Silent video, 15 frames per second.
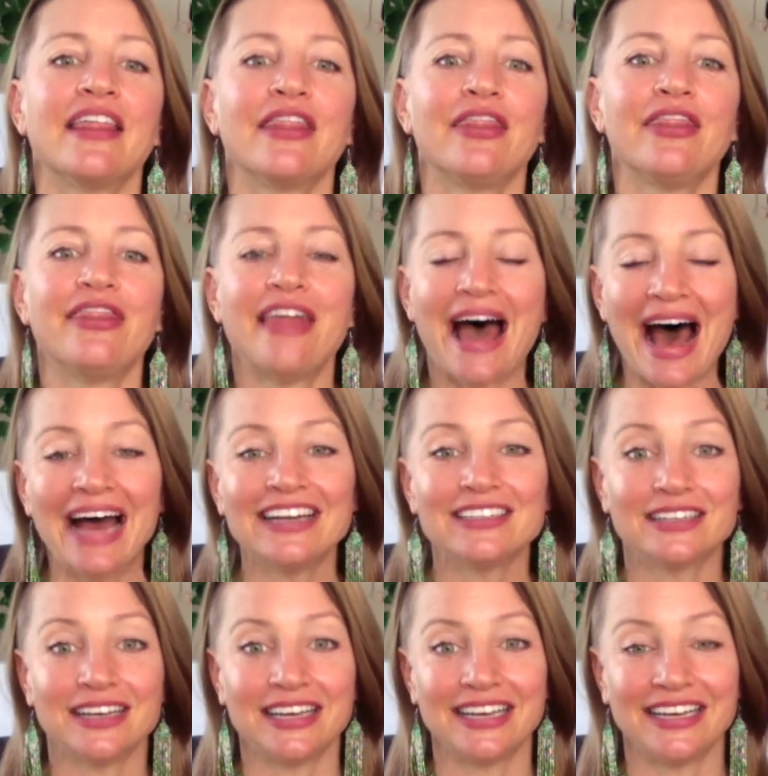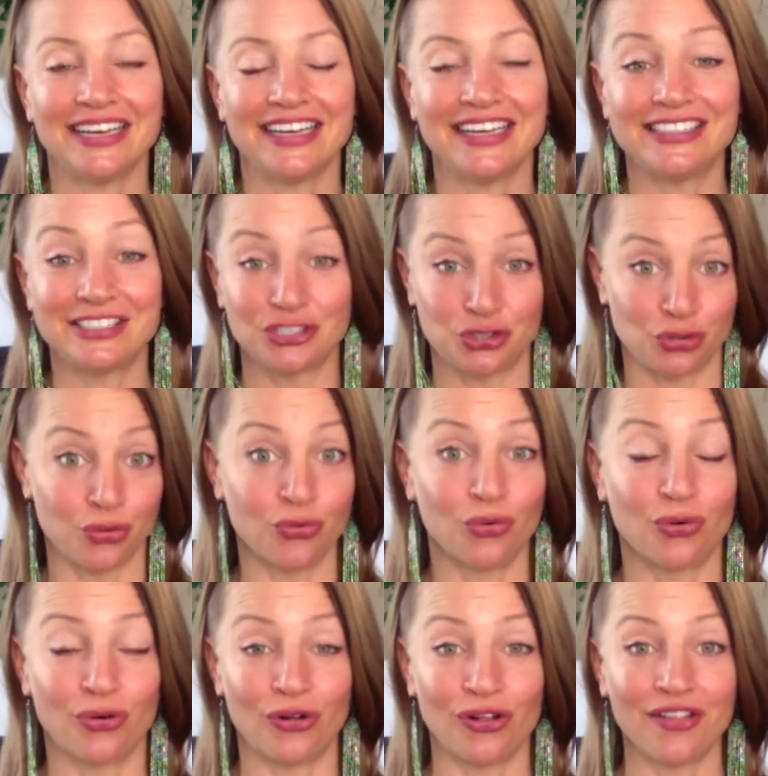That is a
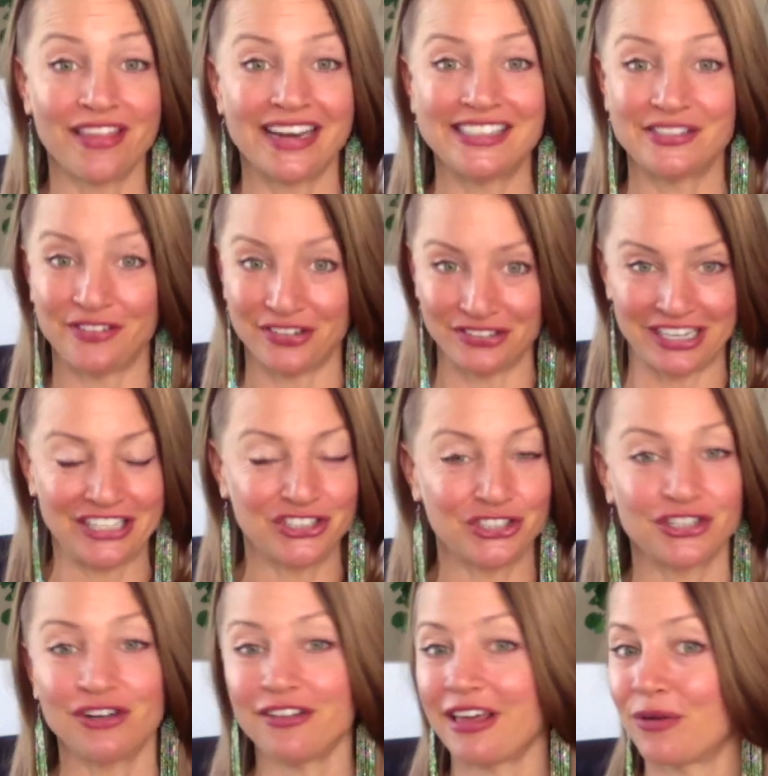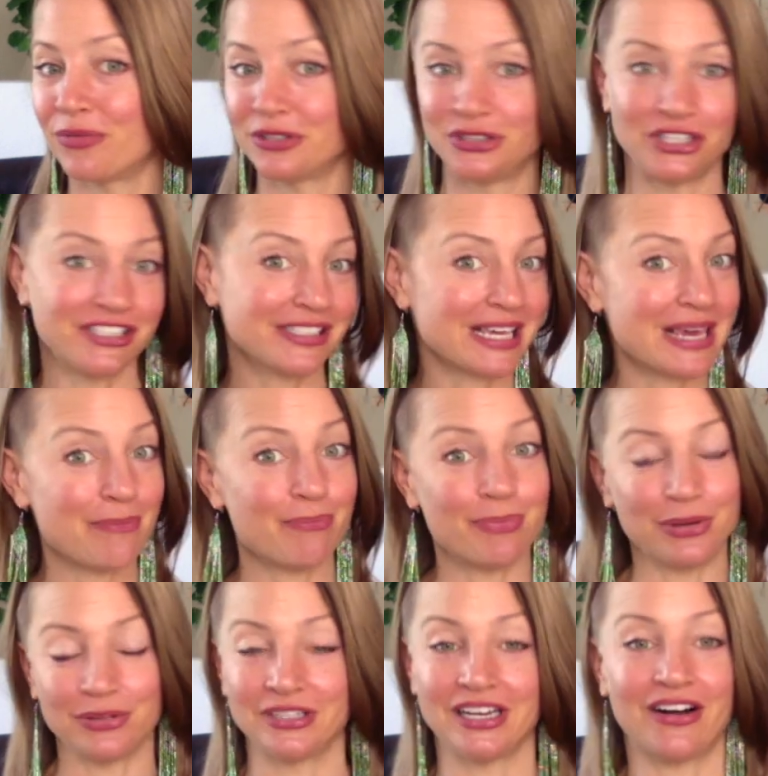tool that is foundational that we'll just keep
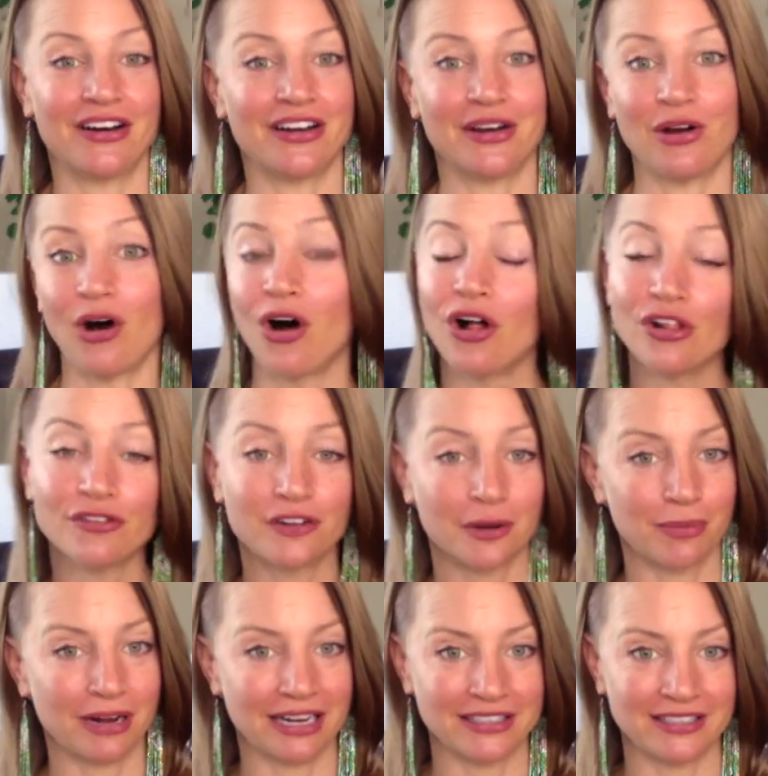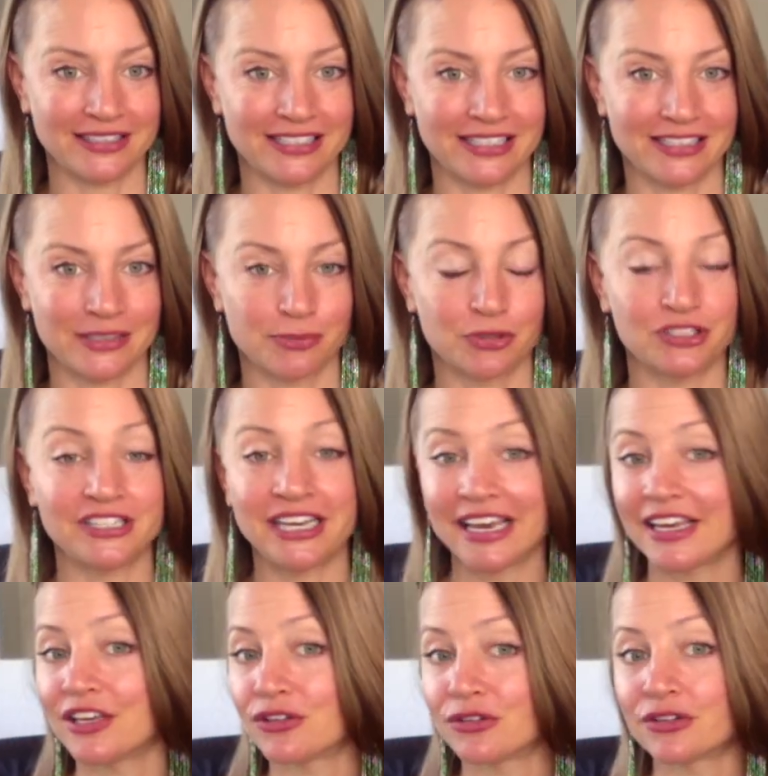building on in all of our practices,
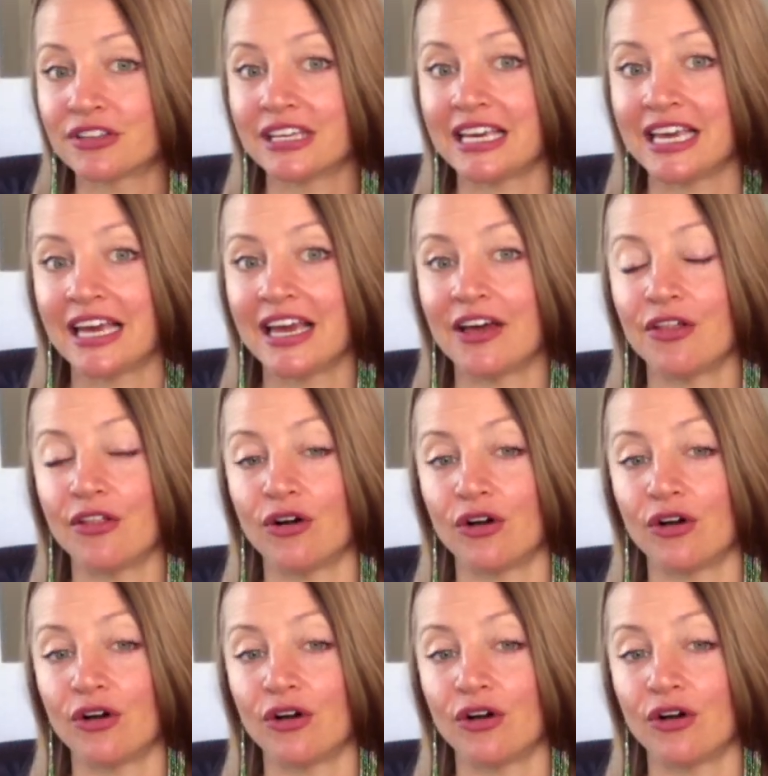particularly,